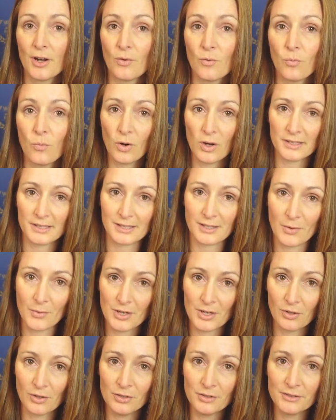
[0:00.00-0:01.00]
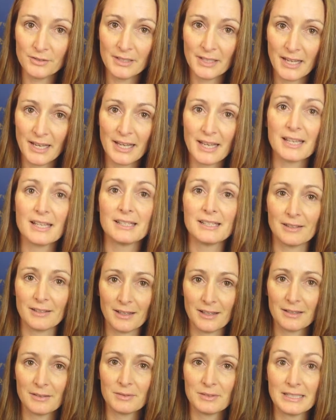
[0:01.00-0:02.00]
what's going on is
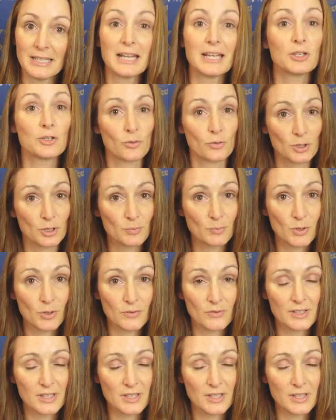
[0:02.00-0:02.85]
a dangerous move.